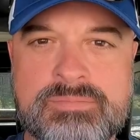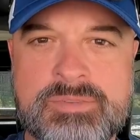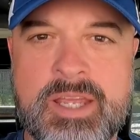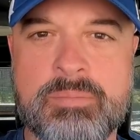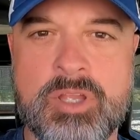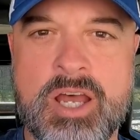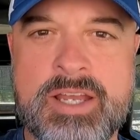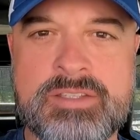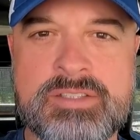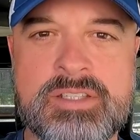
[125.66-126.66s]
type
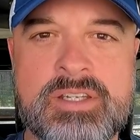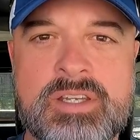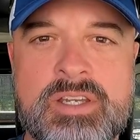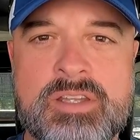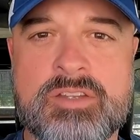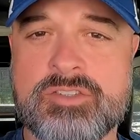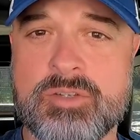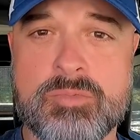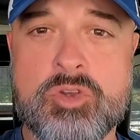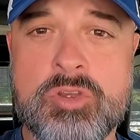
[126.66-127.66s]
lots. There's
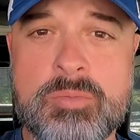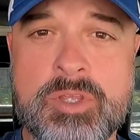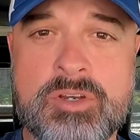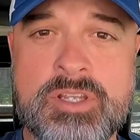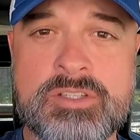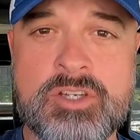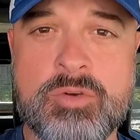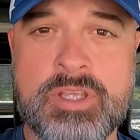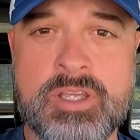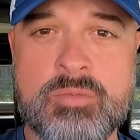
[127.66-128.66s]
some new communities
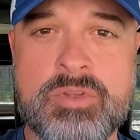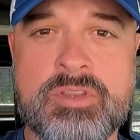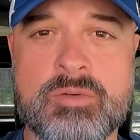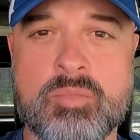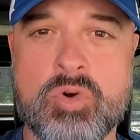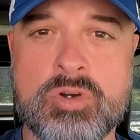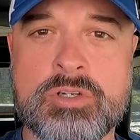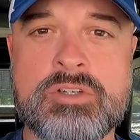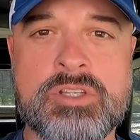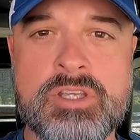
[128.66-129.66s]
going in with your more
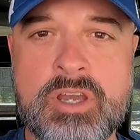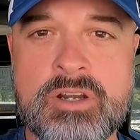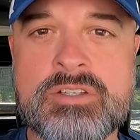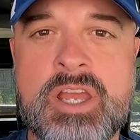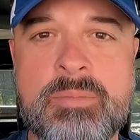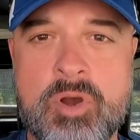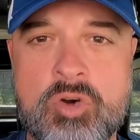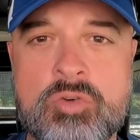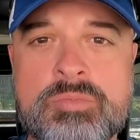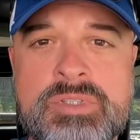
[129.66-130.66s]
cookie cutter type
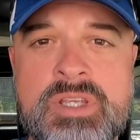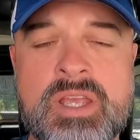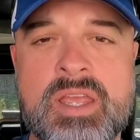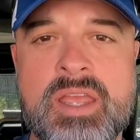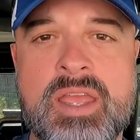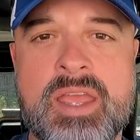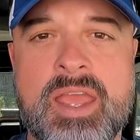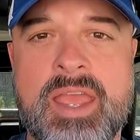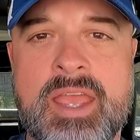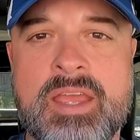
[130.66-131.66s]
homes,
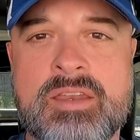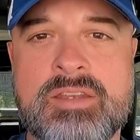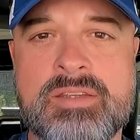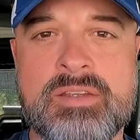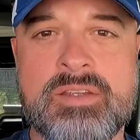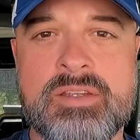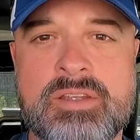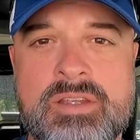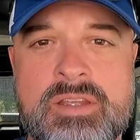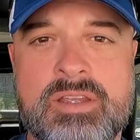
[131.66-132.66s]
and
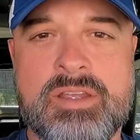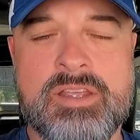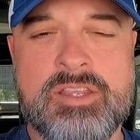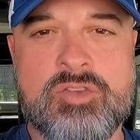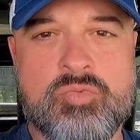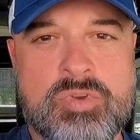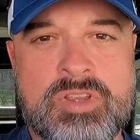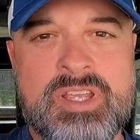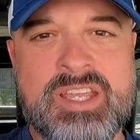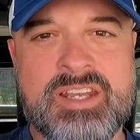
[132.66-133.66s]
you
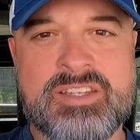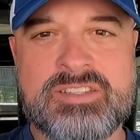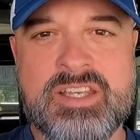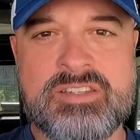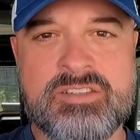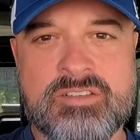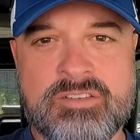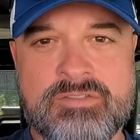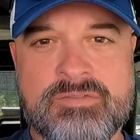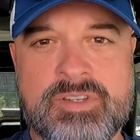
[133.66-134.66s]
really get a sense
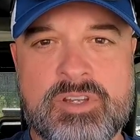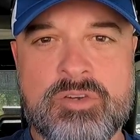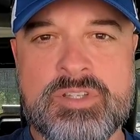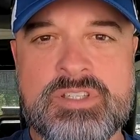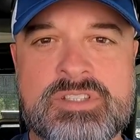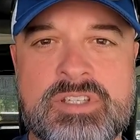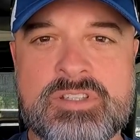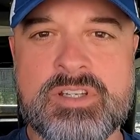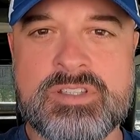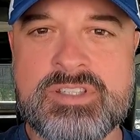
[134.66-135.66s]
of, you know, this
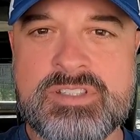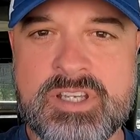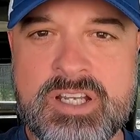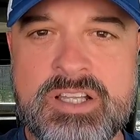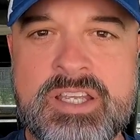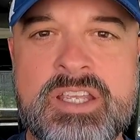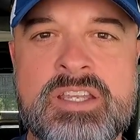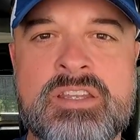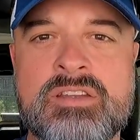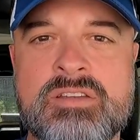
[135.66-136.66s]
is a
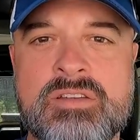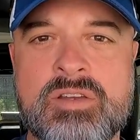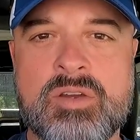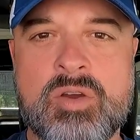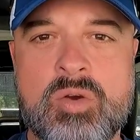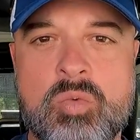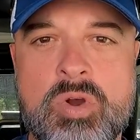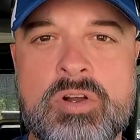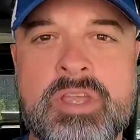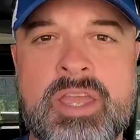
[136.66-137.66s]
clean,
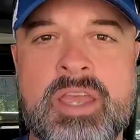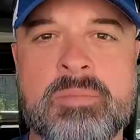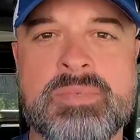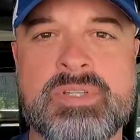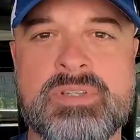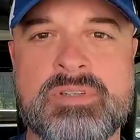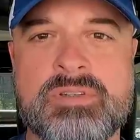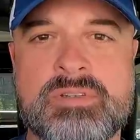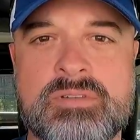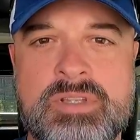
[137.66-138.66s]
well kept
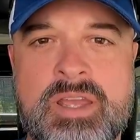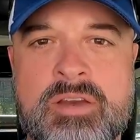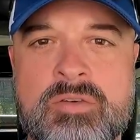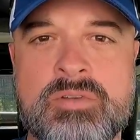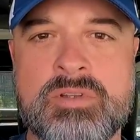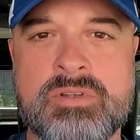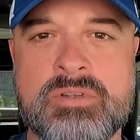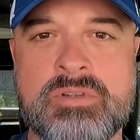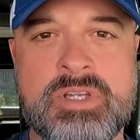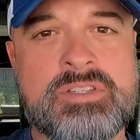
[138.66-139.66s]
town
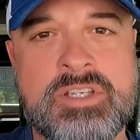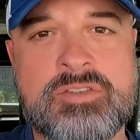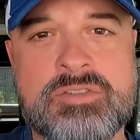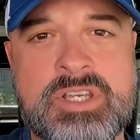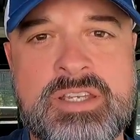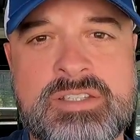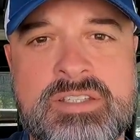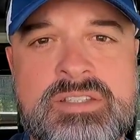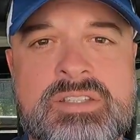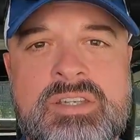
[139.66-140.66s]
in Central
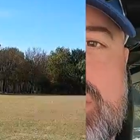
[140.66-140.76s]
Texas.